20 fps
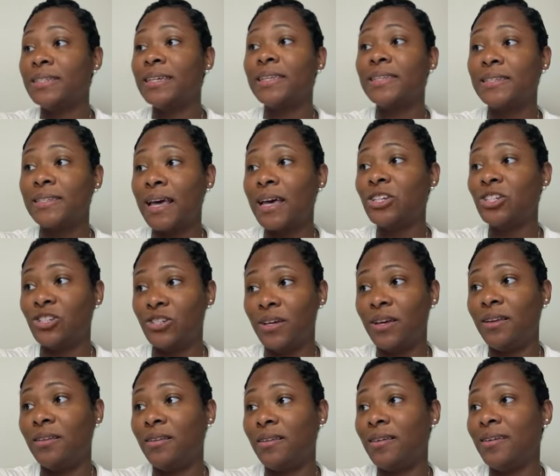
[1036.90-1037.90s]

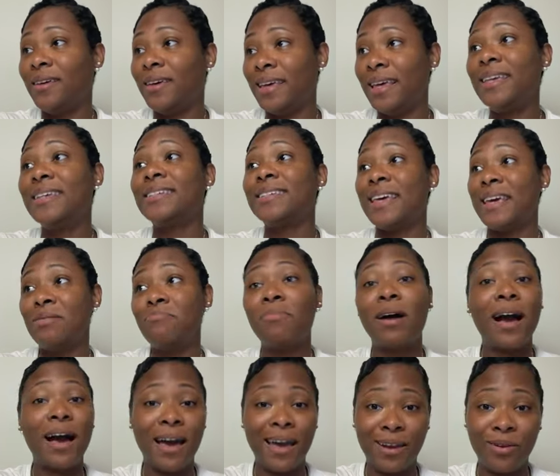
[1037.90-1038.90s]
Succession is in
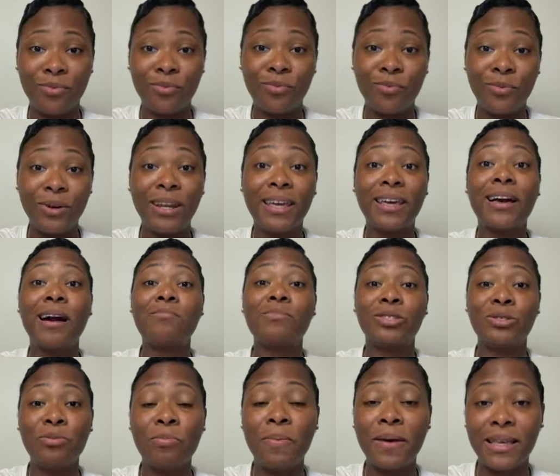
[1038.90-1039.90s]
mind when it
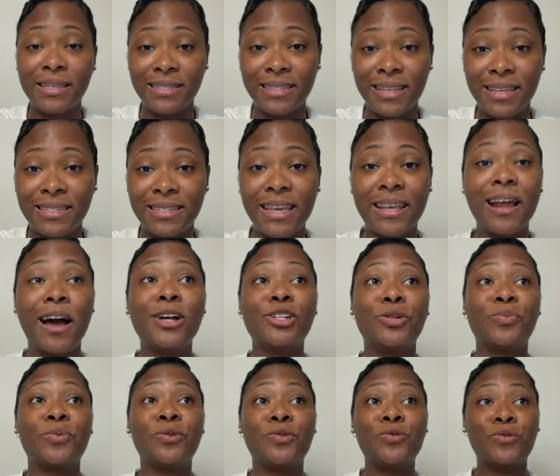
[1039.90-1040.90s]
comes to business and
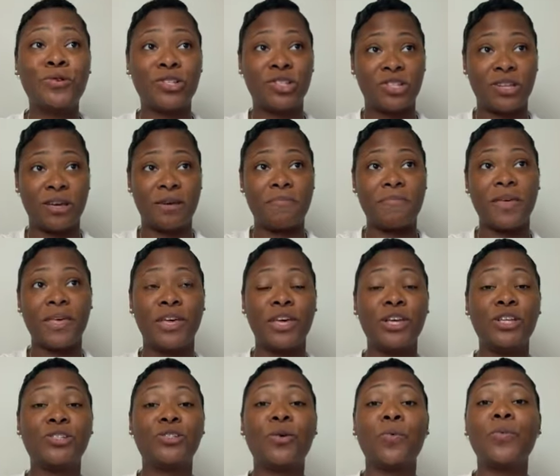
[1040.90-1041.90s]
entrepreneurship.
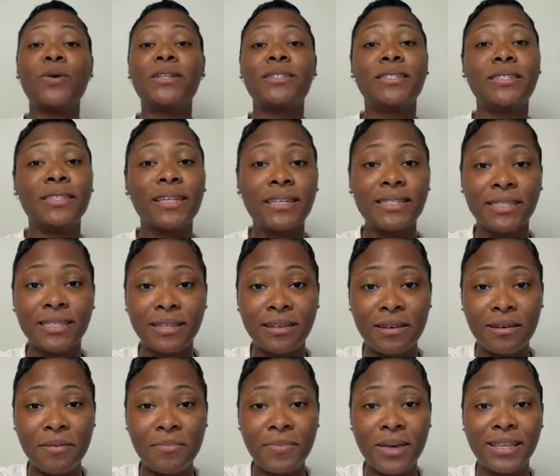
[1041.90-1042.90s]
So what
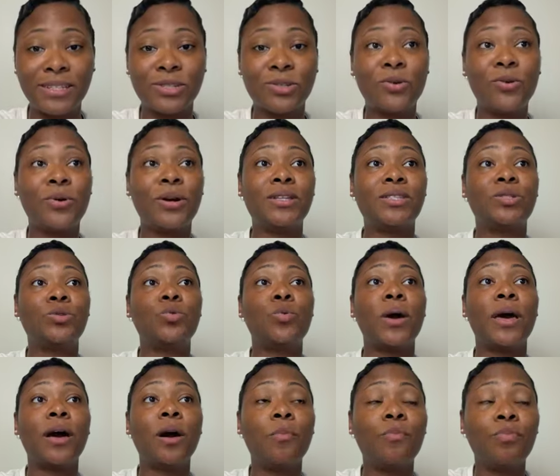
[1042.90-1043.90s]
system is going to
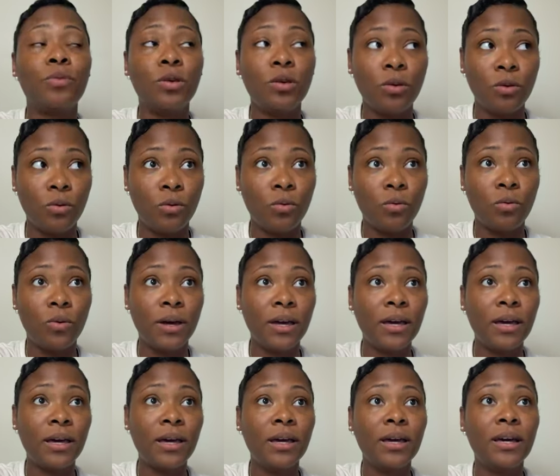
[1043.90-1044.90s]
help you
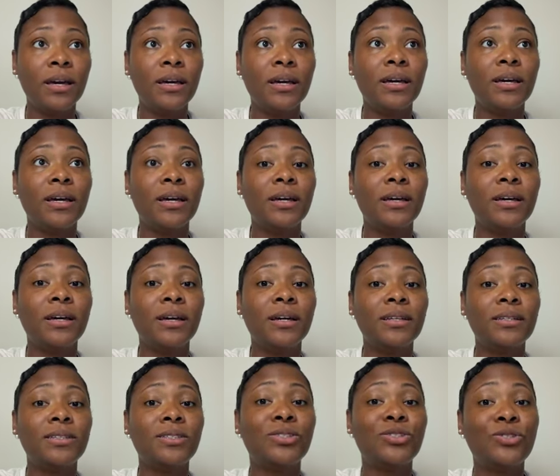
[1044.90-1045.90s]

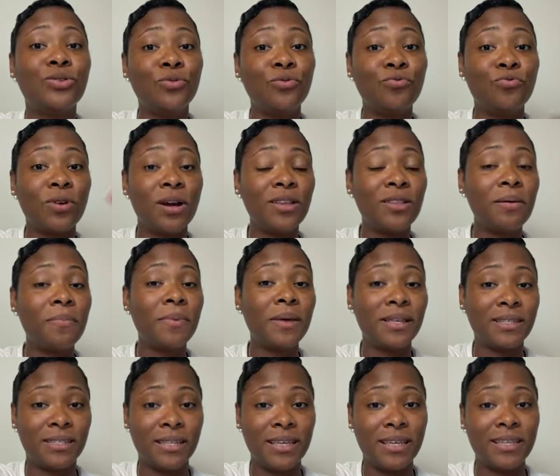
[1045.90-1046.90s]
to run the
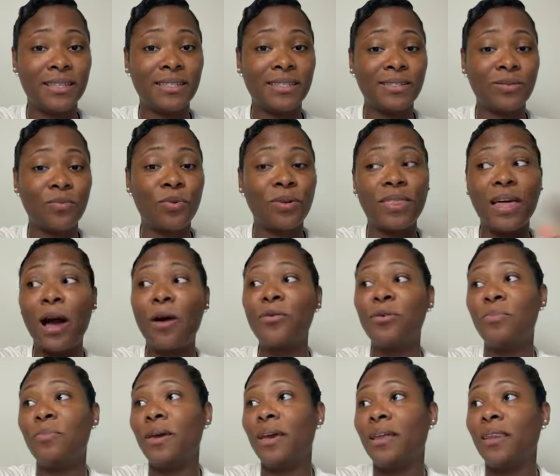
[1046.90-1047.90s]
business
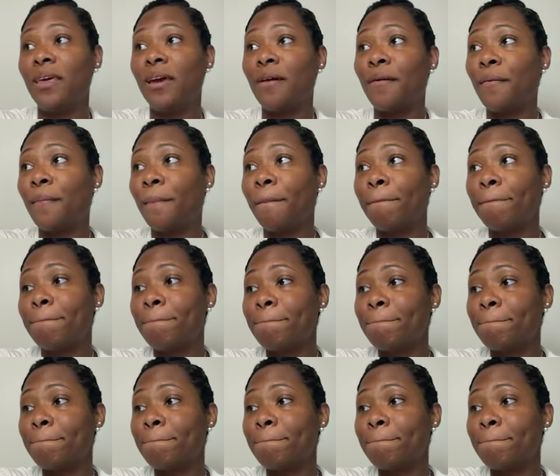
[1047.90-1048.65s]
without you being there?